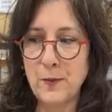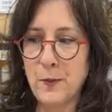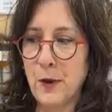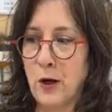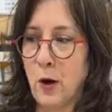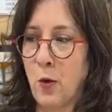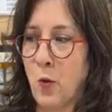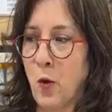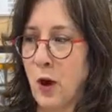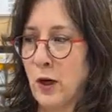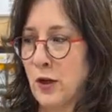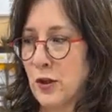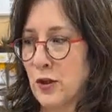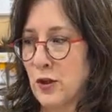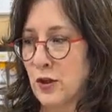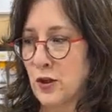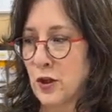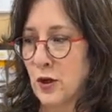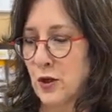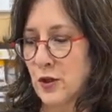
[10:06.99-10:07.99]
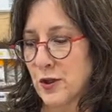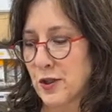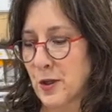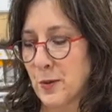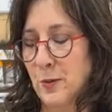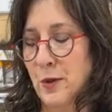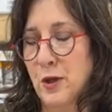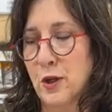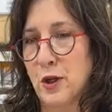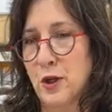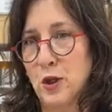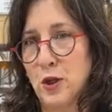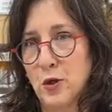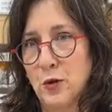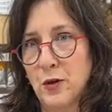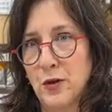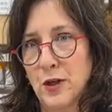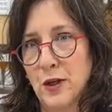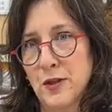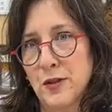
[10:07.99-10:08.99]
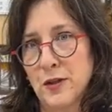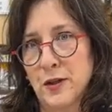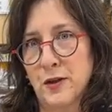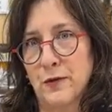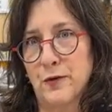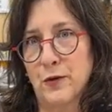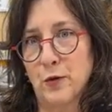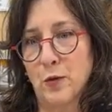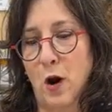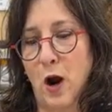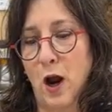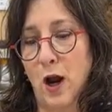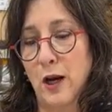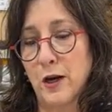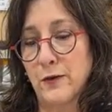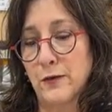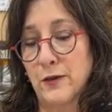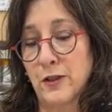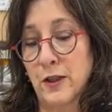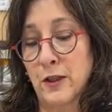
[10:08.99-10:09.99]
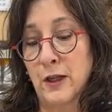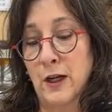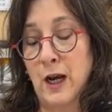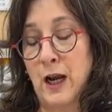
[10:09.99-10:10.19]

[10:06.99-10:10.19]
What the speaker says: but I wanted to show you some of the new things that have arrived,